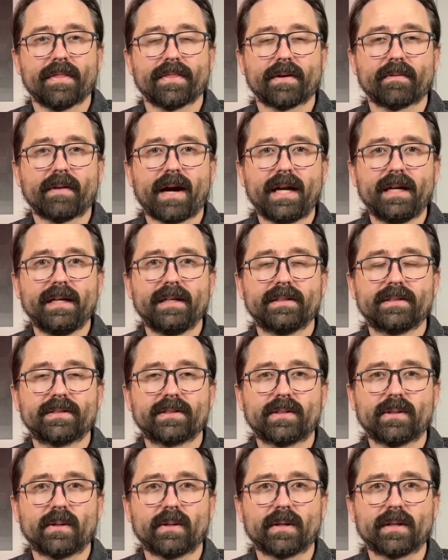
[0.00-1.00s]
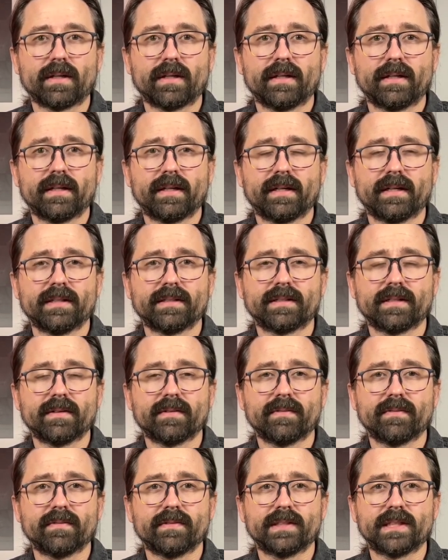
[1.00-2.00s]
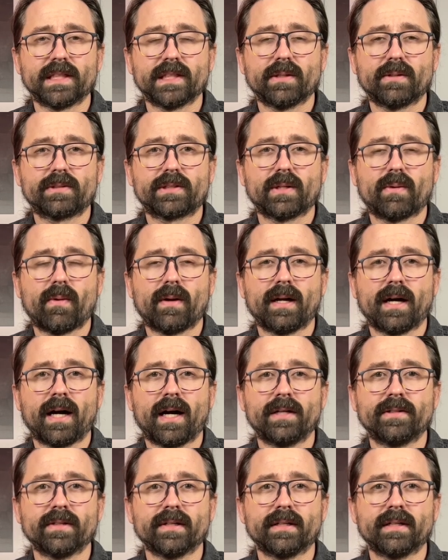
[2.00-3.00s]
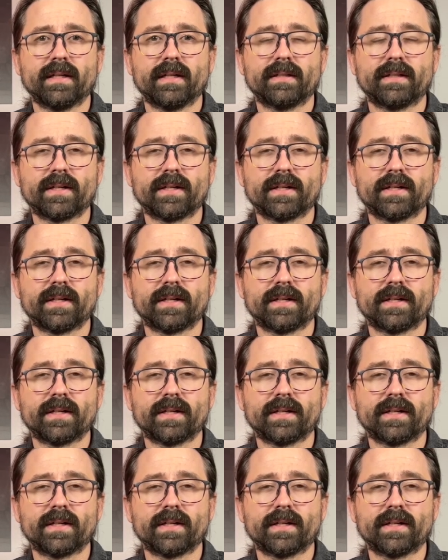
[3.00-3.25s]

The rating score is 0 to 100.